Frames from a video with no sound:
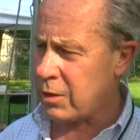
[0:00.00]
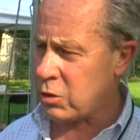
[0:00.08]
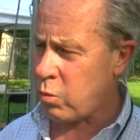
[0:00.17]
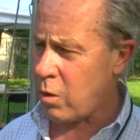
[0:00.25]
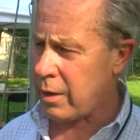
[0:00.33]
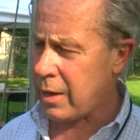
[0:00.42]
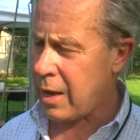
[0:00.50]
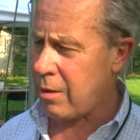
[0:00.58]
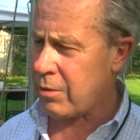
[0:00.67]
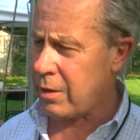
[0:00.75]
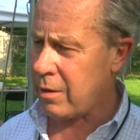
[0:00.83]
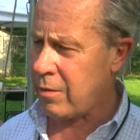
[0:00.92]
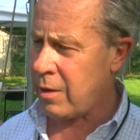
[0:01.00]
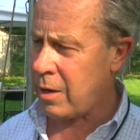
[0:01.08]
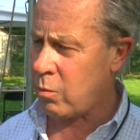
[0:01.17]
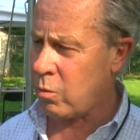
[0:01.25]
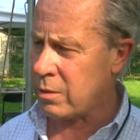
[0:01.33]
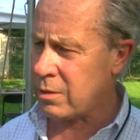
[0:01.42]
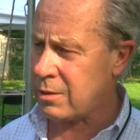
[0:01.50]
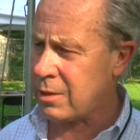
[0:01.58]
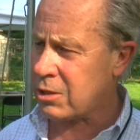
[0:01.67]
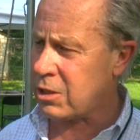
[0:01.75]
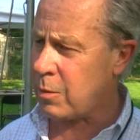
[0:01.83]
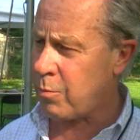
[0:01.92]
in this one county that it was
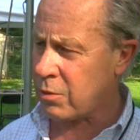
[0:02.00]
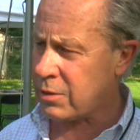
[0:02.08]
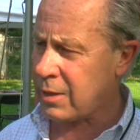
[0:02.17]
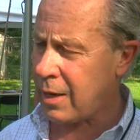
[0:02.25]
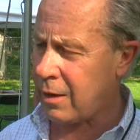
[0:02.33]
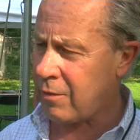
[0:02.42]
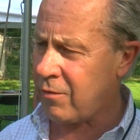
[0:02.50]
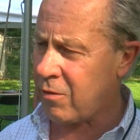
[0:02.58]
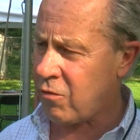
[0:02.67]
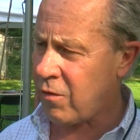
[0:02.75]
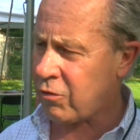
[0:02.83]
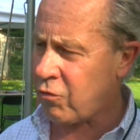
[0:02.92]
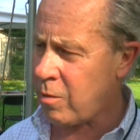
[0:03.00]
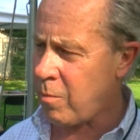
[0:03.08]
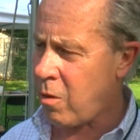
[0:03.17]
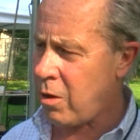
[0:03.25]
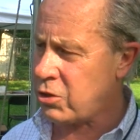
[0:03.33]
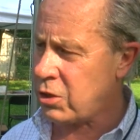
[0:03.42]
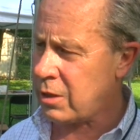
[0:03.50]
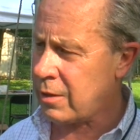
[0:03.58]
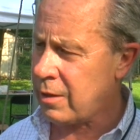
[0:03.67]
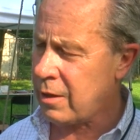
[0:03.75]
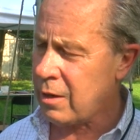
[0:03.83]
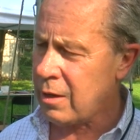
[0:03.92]
60% of his victory margin
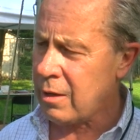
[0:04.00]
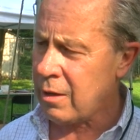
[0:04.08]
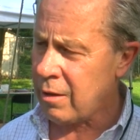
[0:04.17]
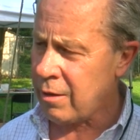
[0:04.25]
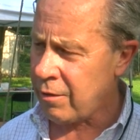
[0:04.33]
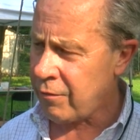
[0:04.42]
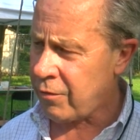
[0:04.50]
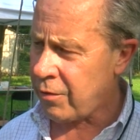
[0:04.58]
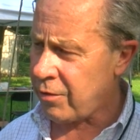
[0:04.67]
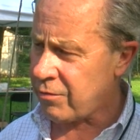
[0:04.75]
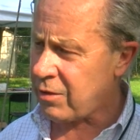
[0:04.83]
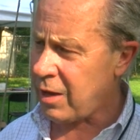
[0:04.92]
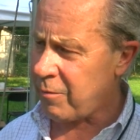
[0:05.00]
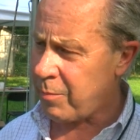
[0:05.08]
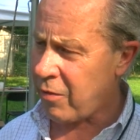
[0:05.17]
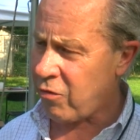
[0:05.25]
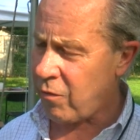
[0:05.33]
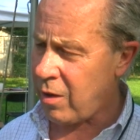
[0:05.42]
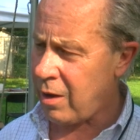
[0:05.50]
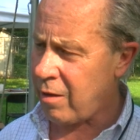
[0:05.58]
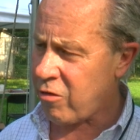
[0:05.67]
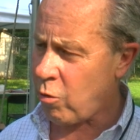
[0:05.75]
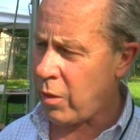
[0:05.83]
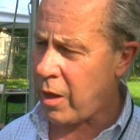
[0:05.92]
for the state of Pennsylvania.
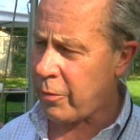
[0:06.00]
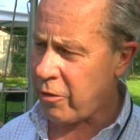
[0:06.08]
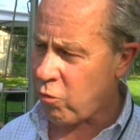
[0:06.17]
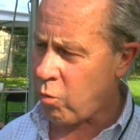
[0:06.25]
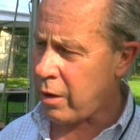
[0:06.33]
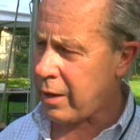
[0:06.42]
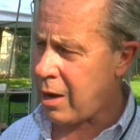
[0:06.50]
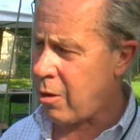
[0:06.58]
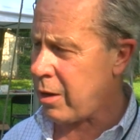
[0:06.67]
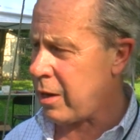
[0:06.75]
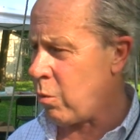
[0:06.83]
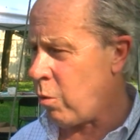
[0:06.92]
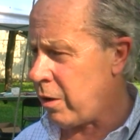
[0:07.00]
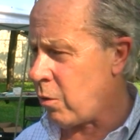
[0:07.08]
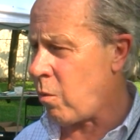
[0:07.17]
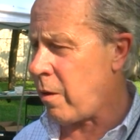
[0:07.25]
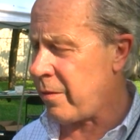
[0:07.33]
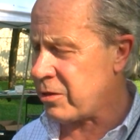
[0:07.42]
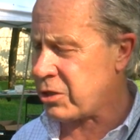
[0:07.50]
So without this one county, he wouldn't have won the